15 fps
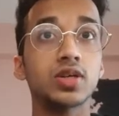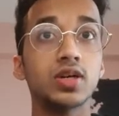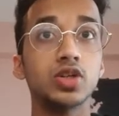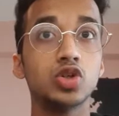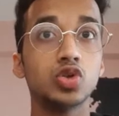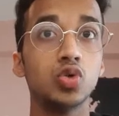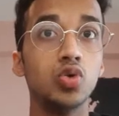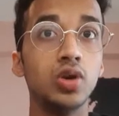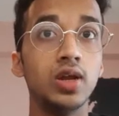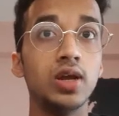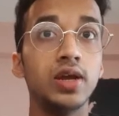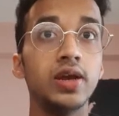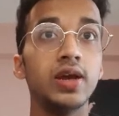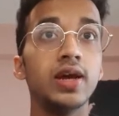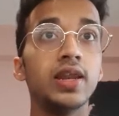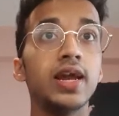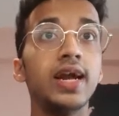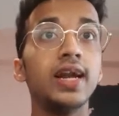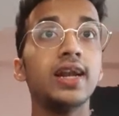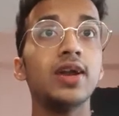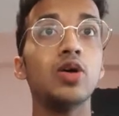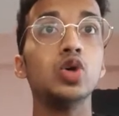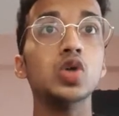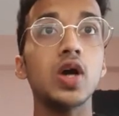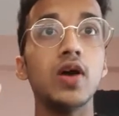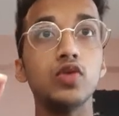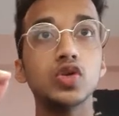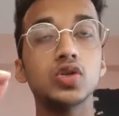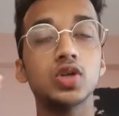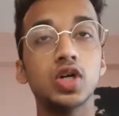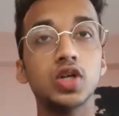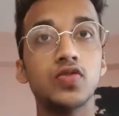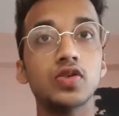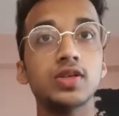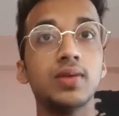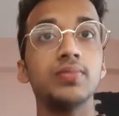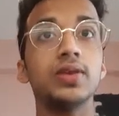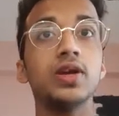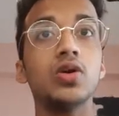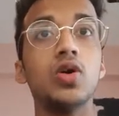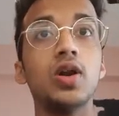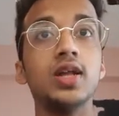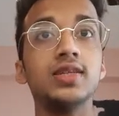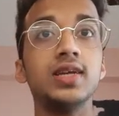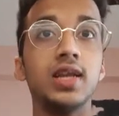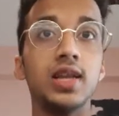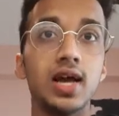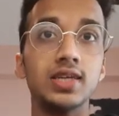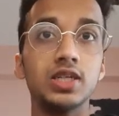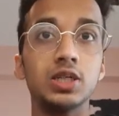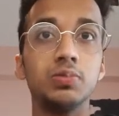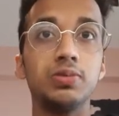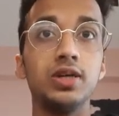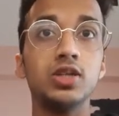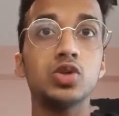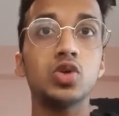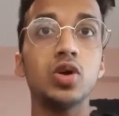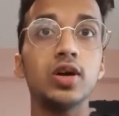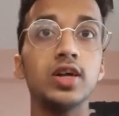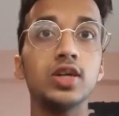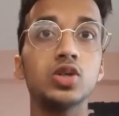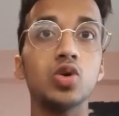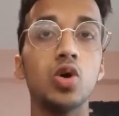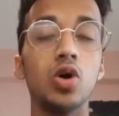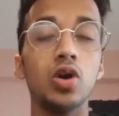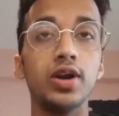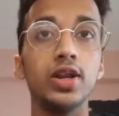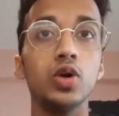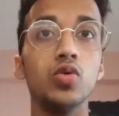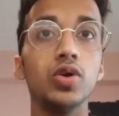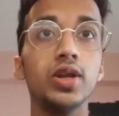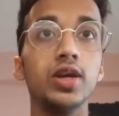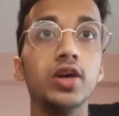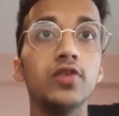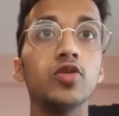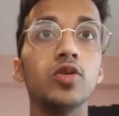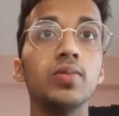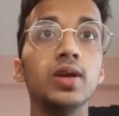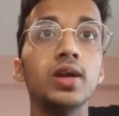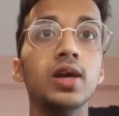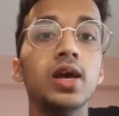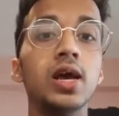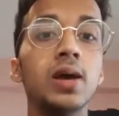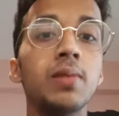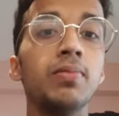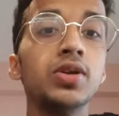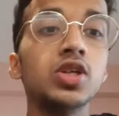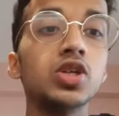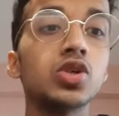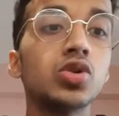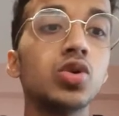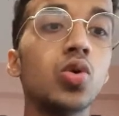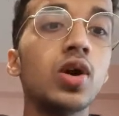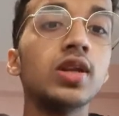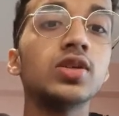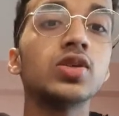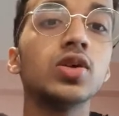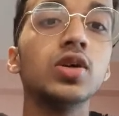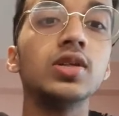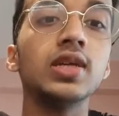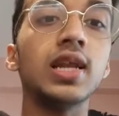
console. Right now you have to search for something called as the Elastic Beanstalk. It's already over here for me, but just go and search